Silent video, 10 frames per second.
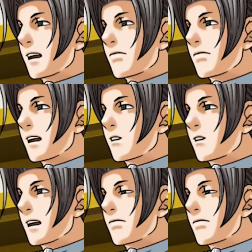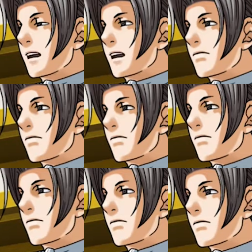Don't forget it was Sal Manella
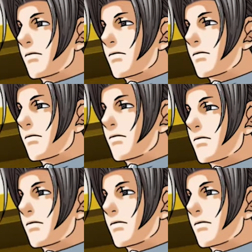that drove the van.